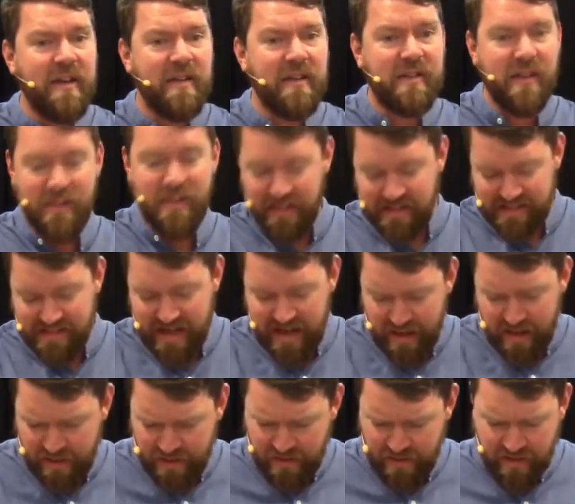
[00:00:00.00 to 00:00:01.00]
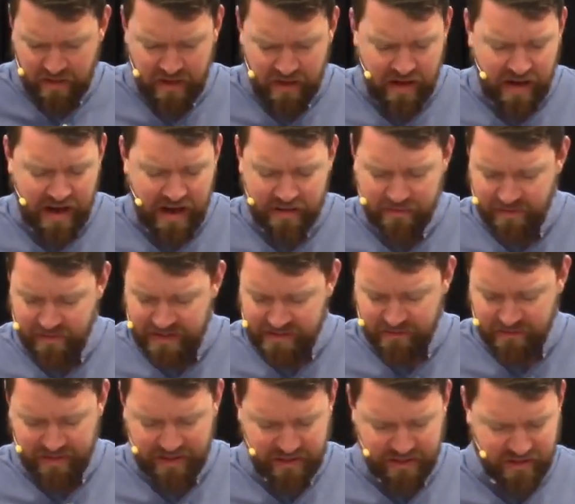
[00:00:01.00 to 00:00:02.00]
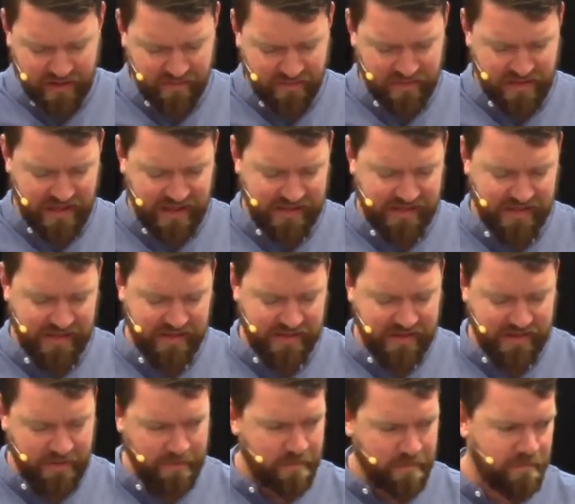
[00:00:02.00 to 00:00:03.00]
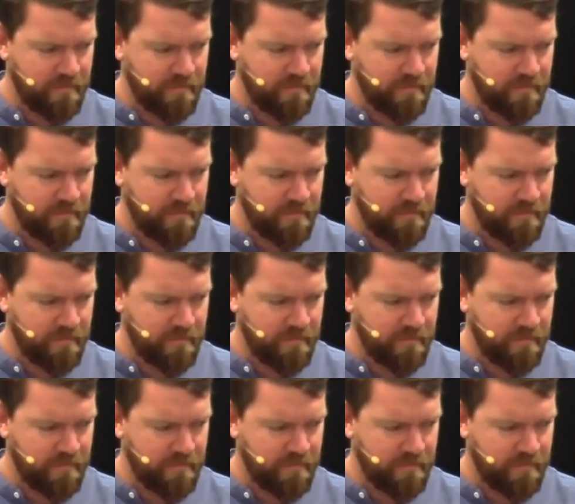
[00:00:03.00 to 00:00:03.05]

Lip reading: to the death and resurrection of Jesus.